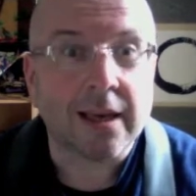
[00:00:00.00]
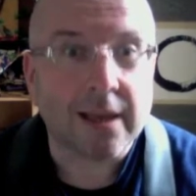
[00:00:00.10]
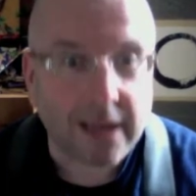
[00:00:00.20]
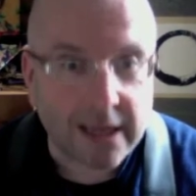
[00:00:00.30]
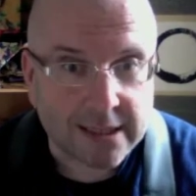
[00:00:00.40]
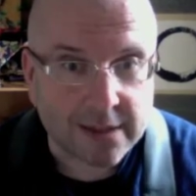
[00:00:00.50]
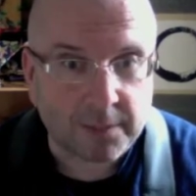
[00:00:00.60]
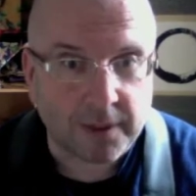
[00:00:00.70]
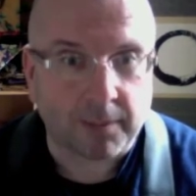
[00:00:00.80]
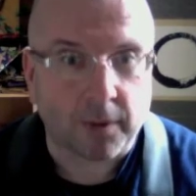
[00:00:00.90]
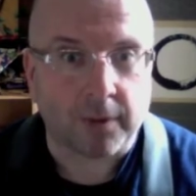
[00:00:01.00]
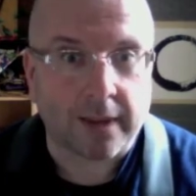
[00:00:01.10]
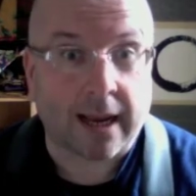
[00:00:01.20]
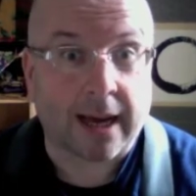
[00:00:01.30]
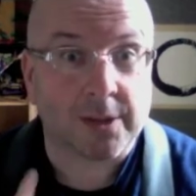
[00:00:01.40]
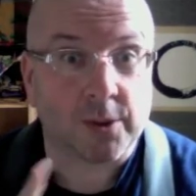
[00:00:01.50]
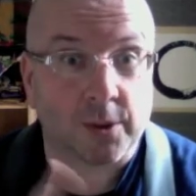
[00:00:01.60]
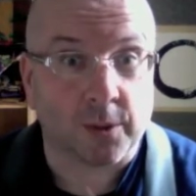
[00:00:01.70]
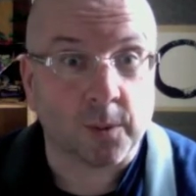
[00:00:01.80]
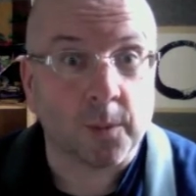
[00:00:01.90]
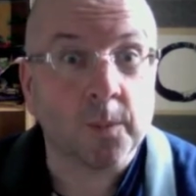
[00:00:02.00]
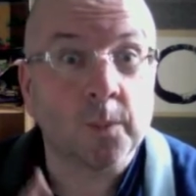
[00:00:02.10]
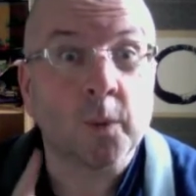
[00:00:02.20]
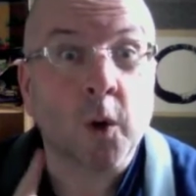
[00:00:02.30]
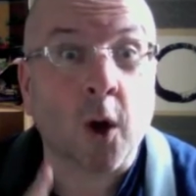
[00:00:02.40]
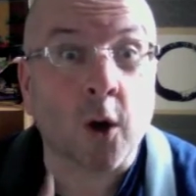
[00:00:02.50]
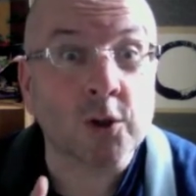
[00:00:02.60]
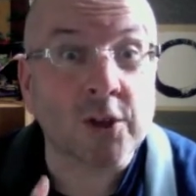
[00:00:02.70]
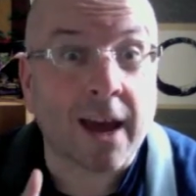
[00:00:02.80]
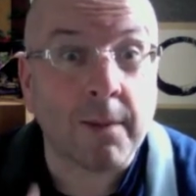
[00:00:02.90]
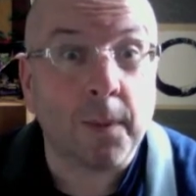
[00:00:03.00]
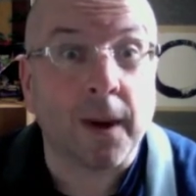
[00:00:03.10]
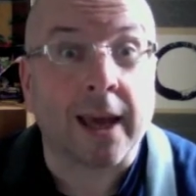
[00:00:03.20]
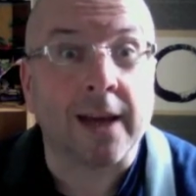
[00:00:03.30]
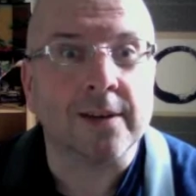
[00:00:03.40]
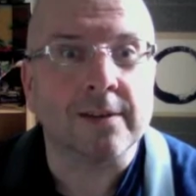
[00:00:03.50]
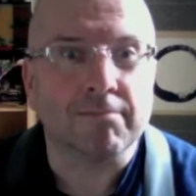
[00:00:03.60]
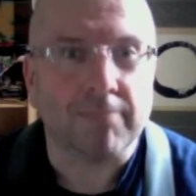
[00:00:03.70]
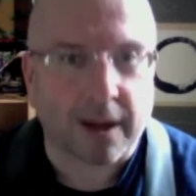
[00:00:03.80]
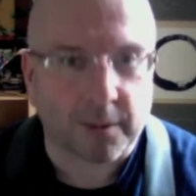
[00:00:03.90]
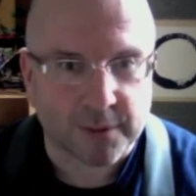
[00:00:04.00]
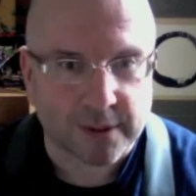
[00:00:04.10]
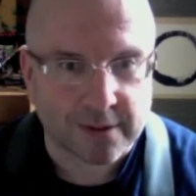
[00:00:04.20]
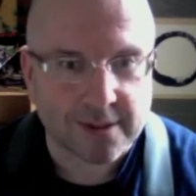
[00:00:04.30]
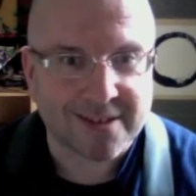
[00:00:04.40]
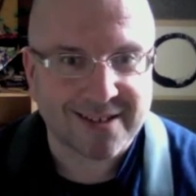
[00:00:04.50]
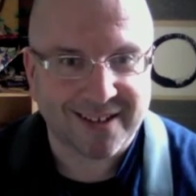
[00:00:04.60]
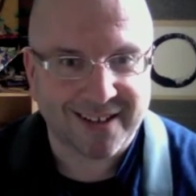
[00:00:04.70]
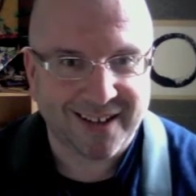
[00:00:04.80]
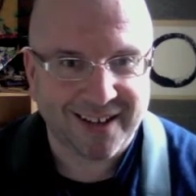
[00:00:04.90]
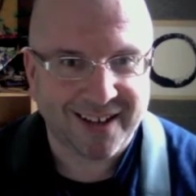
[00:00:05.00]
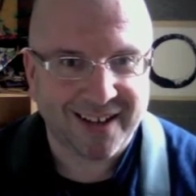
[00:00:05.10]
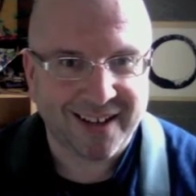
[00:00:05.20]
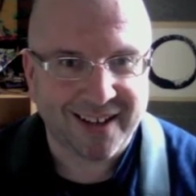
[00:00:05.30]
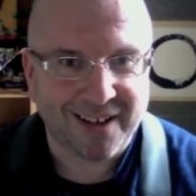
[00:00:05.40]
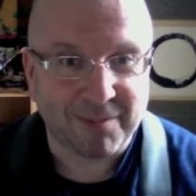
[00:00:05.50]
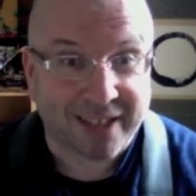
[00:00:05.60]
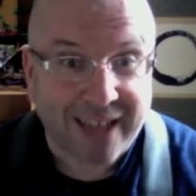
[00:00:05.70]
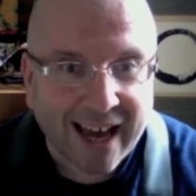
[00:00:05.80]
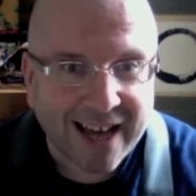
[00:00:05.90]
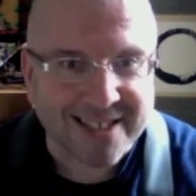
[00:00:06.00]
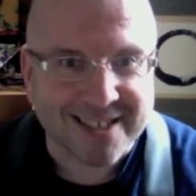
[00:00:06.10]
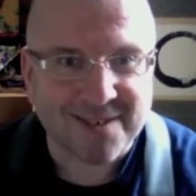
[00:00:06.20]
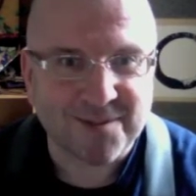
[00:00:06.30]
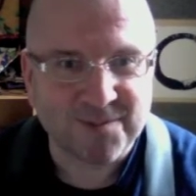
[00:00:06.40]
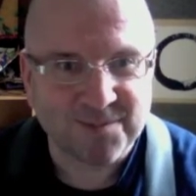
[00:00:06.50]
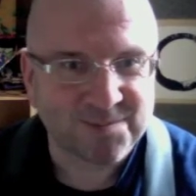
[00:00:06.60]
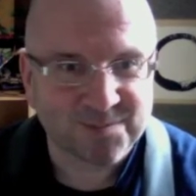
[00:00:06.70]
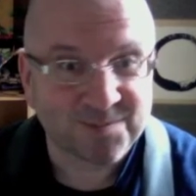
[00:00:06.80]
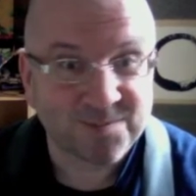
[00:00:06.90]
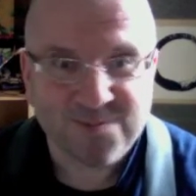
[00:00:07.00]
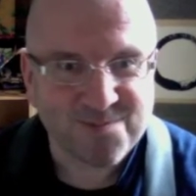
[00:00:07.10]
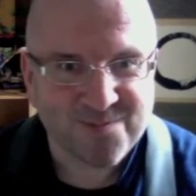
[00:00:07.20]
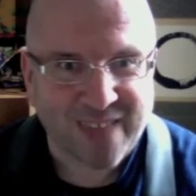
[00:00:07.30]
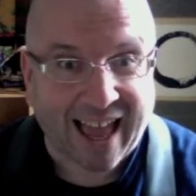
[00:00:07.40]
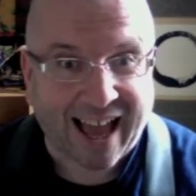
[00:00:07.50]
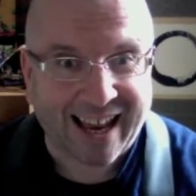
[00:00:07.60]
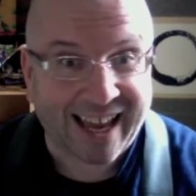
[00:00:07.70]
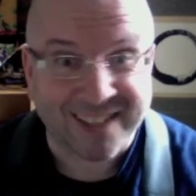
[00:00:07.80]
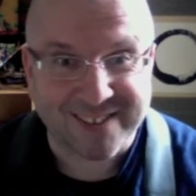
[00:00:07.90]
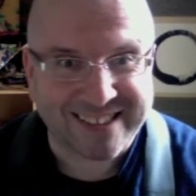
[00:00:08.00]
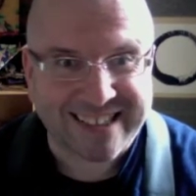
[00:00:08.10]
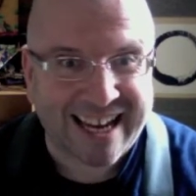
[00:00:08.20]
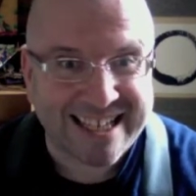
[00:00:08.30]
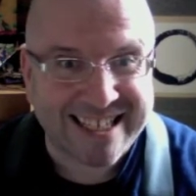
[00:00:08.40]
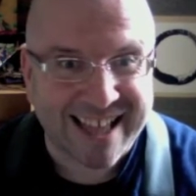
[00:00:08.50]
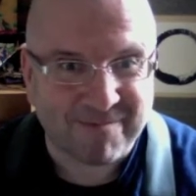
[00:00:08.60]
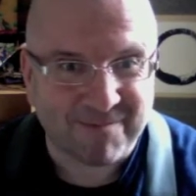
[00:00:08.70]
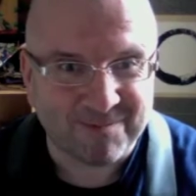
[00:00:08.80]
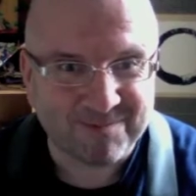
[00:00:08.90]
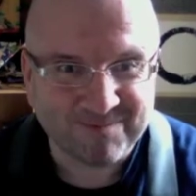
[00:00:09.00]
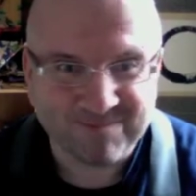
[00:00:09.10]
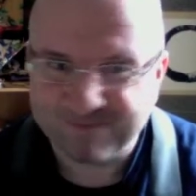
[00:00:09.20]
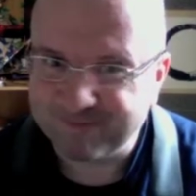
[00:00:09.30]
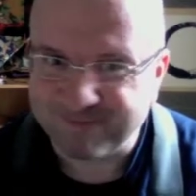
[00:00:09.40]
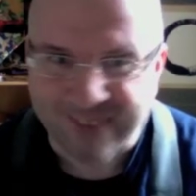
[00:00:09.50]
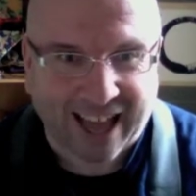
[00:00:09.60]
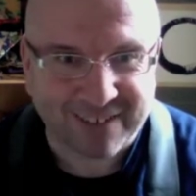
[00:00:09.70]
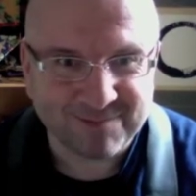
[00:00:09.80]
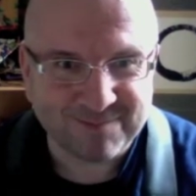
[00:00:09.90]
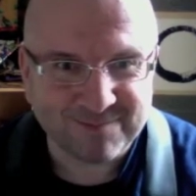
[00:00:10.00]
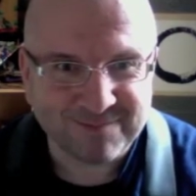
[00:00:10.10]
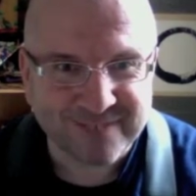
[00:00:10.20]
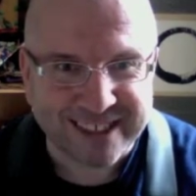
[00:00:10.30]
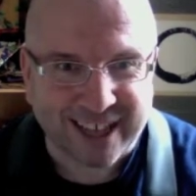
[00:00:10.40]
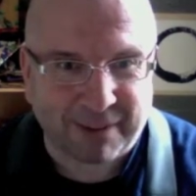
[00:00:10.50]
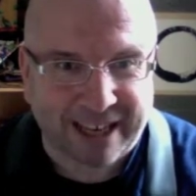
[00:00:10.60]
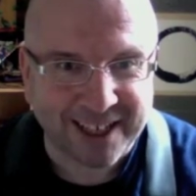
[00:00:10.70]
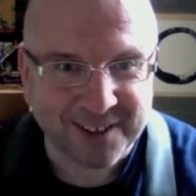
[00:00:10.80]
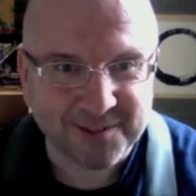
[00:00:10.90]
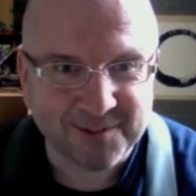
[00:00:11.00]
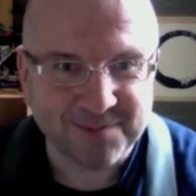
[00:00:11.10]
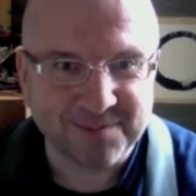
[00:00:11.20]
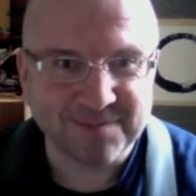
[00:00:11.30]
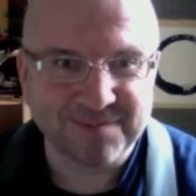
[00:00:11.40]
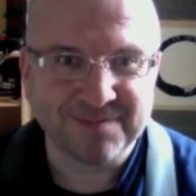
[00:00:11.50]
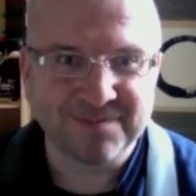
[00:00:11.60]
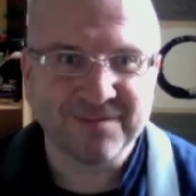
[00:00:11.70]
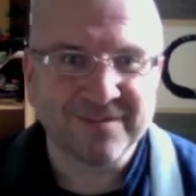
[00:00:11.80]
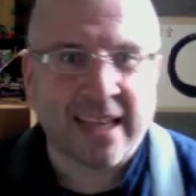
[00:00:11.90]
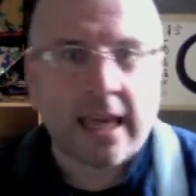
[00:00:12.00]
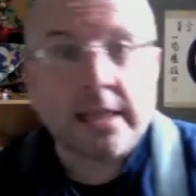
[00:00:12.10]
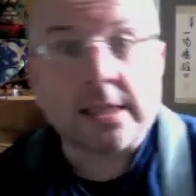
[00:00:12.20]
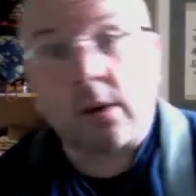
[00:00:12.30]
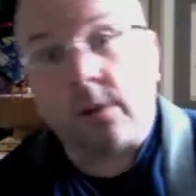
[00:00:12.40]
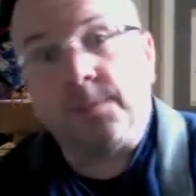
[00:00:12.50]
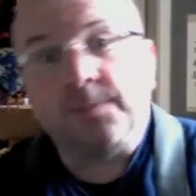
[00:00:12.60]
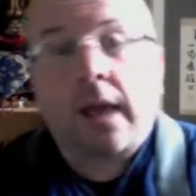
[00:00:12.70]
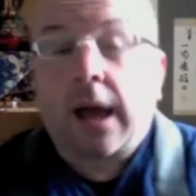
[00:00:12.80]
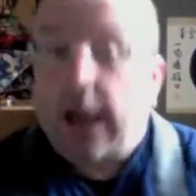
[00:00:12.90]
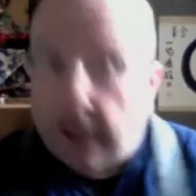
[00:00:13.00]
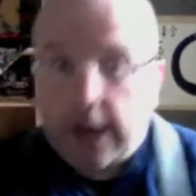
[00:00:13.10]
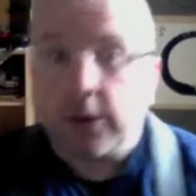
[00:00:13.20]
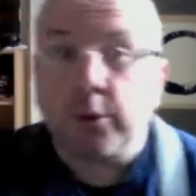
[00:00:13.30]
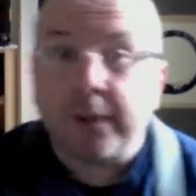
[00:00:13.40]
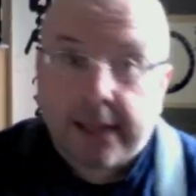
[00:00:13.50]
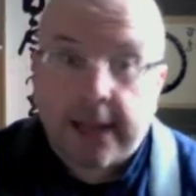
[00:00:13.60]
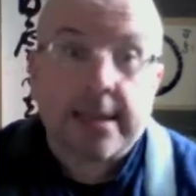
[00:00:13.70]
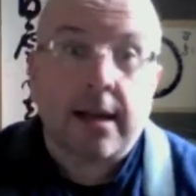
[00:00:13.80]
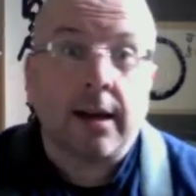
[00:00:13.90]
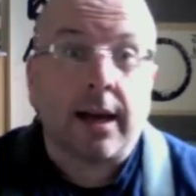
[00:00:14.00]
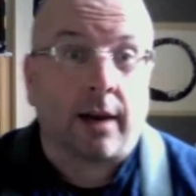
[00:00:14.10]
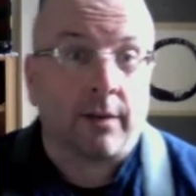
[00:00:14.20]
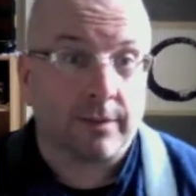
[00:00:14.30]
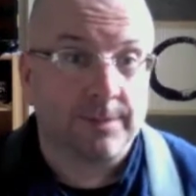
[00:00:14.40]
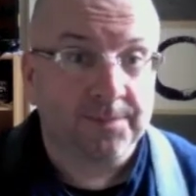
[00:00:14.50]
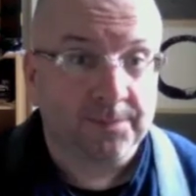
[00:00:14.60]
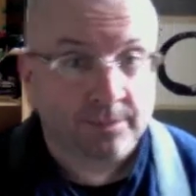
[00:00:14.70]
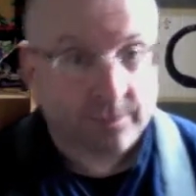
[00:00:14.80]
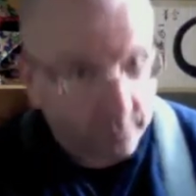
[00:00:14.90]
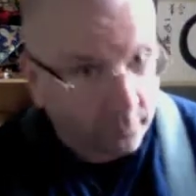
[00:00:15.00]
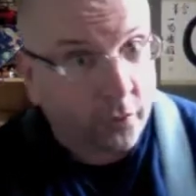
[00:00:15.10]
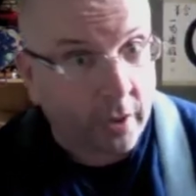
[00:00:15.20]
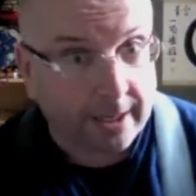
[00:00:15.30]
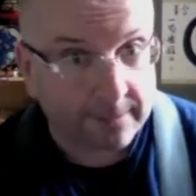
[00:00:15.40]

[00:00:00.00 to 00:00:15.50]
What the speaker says: Eastern people, they like to contemplate mountains. But he adds, I like to taste them. Ah, yummy! So, how do we taste our life? Fully.